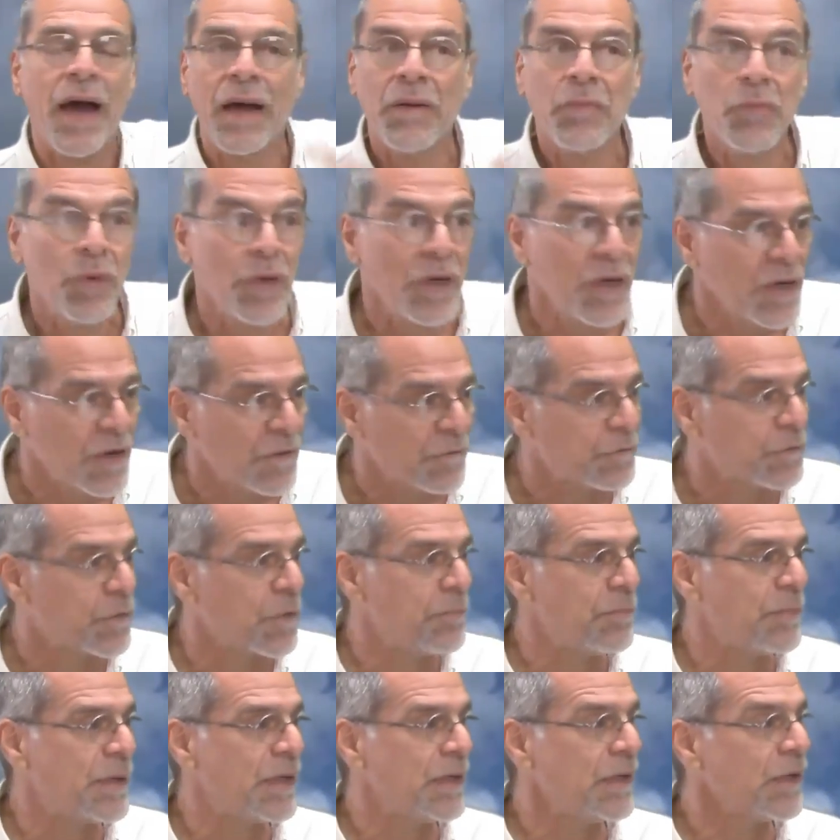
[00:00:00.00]
and would love
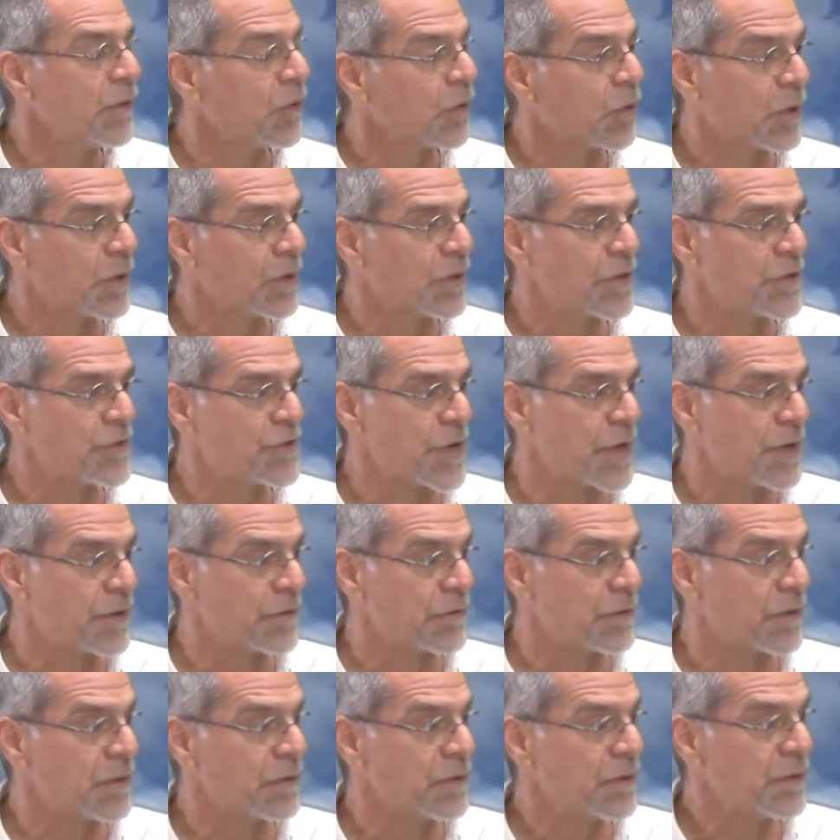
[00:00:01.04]
to meet the Auditor
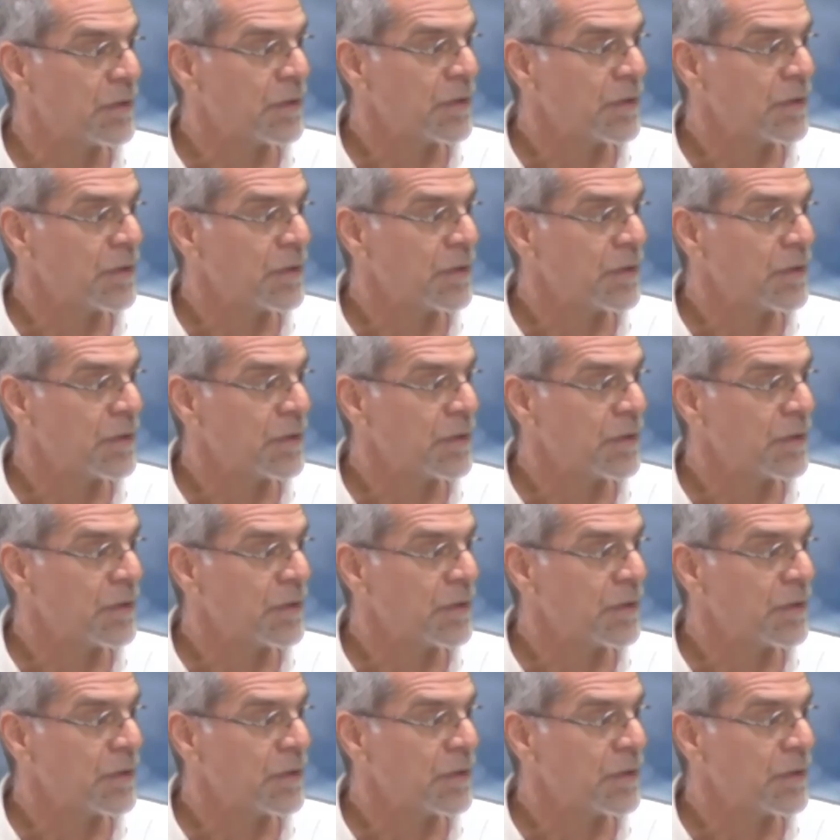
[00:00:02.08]
General.